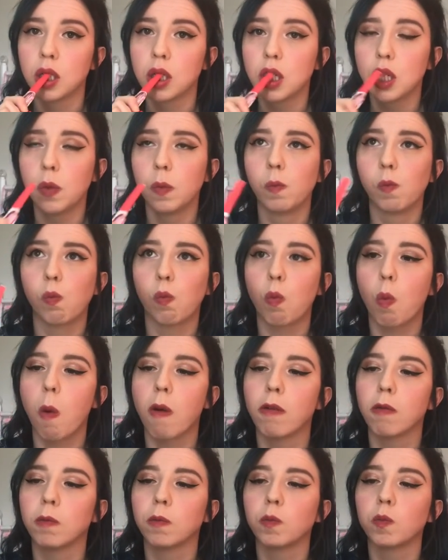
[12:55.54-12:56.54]
Oh,
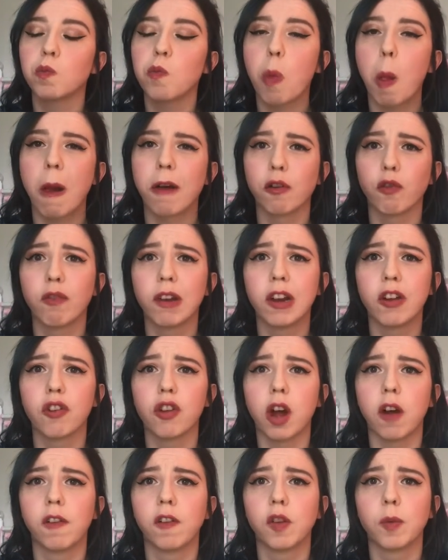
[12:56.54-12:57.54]
that's really
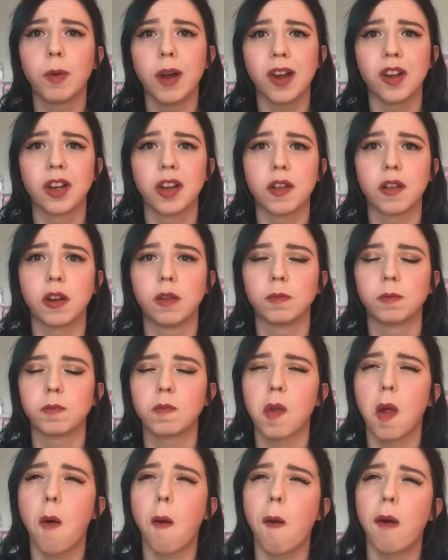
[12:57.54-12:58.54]
soft. Surprisingly, I thought,
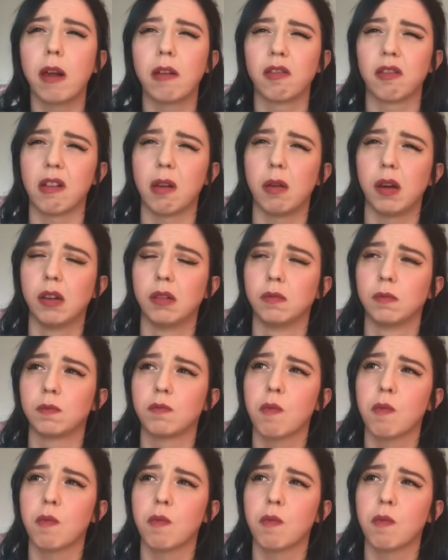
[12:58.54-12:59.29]
oh, that's sour.